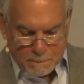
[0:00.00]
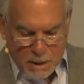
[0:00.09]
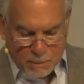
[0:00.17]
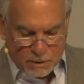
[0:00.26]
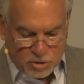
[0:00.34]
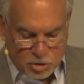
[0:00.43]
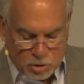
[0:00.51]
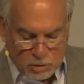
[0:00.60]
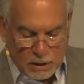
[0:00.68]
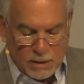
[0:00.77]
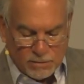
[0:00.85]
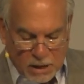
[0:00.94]
How much do you
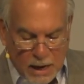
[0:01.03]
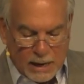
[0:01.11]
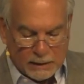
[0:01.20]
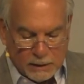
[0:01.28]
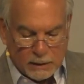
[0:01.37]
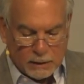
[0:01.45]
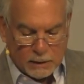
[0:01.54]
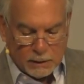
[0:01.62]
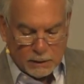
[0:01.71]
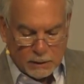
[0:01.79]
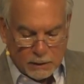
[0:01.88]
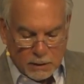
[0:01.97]
love God?
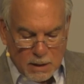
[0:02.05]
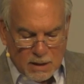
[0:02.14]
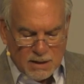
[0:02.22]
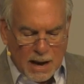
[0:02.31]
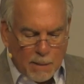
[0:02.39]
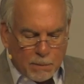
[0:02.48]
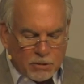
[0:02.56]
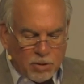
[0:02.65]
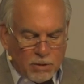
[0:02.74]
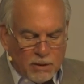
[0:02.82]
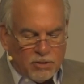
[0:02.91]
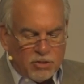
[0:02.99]
The
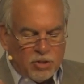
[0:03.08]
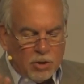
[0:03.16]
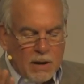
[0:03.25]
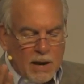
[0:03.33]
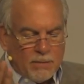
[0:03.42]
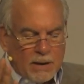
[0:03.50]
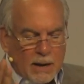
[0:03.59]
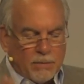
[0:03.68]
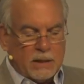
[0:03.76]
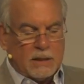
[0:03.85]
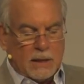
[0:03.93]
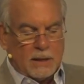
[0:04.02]
opportunities that you have
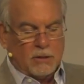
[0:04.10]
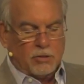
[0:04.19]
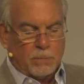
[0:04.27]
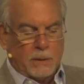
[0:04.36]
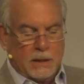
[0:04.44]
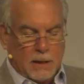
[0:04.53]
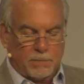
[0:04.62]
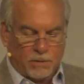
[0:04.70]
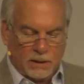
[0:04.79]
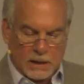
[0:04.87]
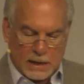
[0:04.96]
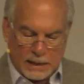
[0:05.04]
every day to speak up
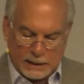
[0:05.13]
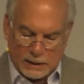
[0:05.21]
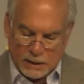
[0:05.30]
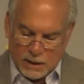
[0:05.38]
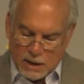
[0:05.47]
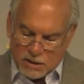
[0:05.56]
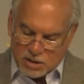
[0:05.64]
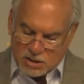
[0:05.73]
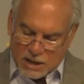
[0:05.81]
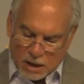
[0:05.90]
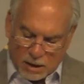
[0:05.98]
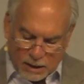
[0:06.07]
for God, to
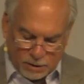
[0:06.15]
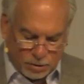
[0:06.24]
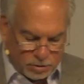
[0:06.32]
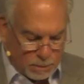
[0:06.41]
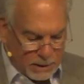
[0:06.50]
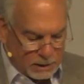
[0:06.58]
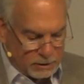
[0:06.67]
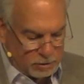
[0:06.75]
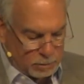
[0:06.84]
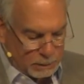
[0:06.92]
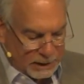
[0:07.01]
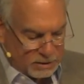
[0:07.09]
tell others about
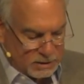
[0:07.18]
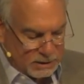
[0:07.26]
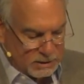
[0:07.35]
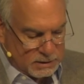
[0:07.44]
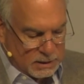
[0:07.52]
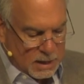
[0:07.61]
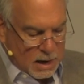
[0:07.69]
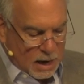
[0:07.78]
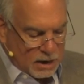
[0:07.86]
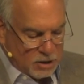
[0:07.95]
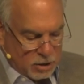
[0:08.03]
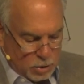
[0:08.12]
his blessings
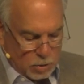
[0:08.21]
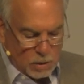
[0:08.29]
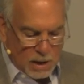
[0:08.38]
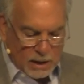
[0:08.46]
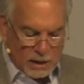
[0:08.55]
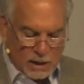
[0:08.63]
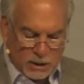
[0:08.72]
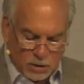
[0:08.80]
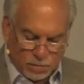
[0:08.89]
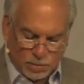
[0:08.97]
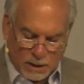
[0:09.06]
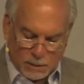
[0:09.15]
on you and on
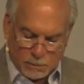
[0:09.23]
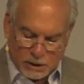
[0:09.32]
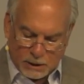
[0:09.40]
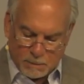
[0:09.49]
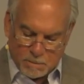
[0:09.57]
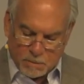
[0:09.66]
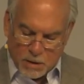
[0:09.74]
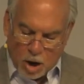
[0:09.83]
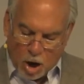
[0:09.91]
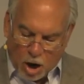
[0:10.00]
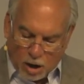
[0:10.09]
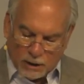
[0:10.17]
your family,
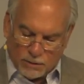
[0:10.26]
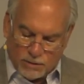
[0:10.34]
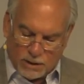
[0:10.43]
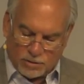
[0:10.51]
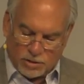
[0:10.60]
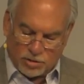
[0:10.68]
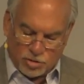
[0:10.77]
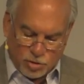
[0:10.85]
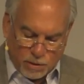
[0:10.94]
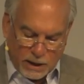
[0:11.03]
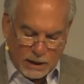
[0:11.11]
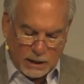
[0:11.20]
all of this is
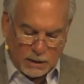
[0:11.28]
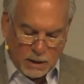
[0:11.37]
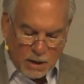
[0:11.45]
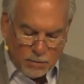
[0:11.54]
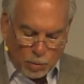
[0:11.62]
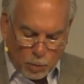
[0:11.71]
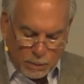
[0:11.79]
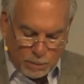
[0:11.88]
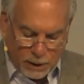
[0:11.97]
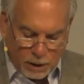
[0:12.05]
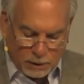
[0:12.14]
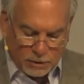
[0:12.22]
training for when
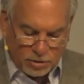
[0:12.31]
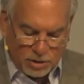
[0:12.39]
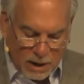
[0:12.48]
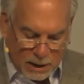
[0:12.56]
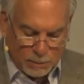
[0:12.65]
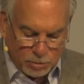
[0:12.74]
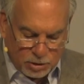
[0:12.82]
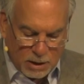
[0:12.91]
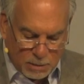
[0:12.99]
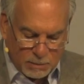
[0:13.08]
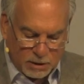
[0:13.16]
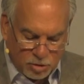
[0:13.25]
perilous times
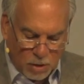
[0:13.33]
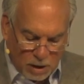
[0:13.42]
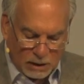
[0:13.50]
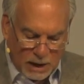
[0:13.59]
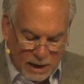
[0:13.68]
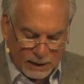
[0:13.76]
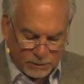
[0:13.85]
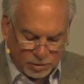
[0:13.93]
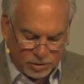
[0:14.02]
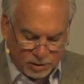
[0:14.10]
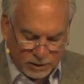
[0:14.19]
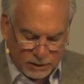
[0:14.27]
come into our lives.